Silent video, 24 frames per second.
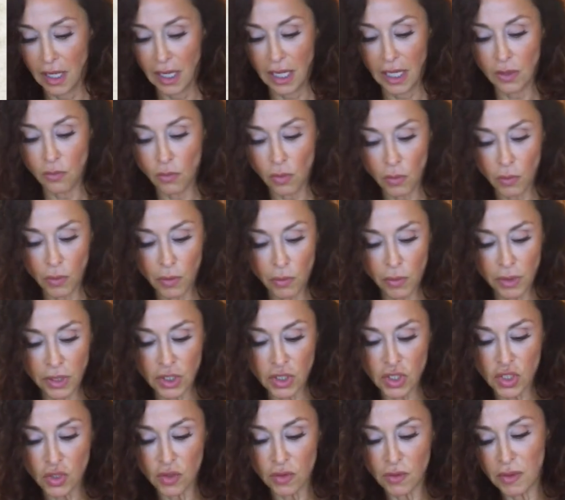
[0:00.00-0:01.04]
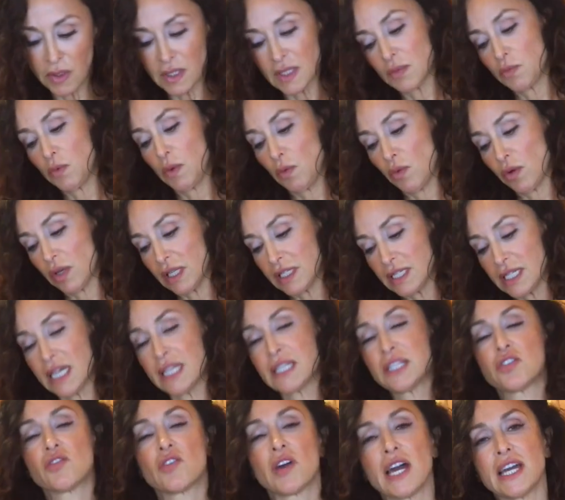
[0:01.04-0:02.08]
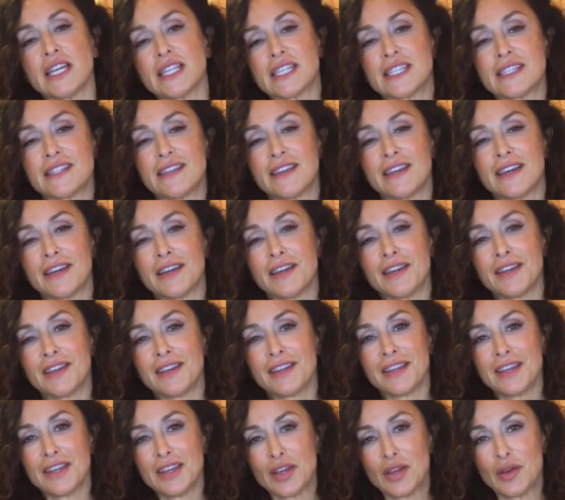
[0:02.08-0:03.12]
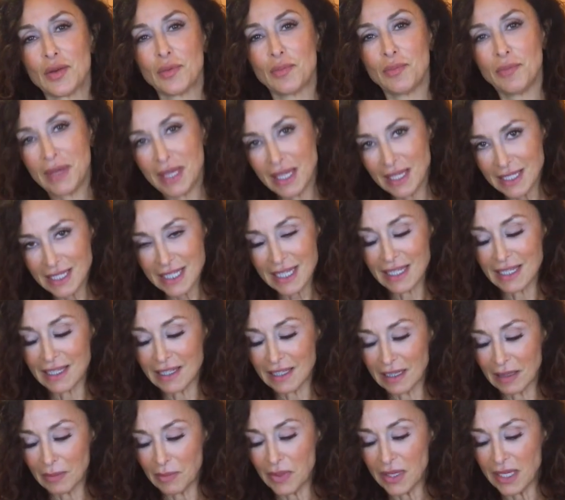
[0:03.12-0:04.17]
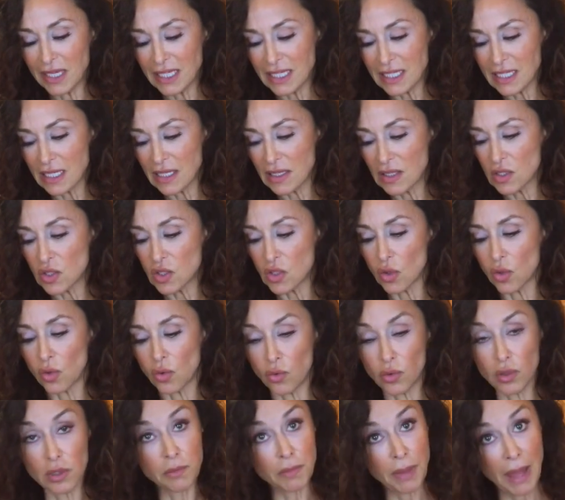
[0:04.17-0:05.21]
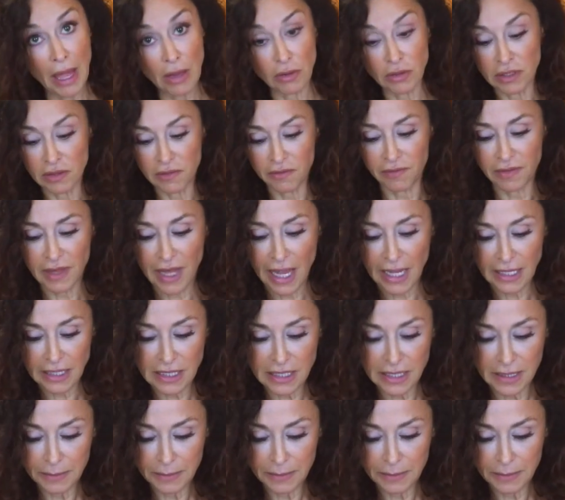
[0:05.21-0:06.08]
And what we want to do is we want to tenderize the meat a little bit, so we'll pound it flat.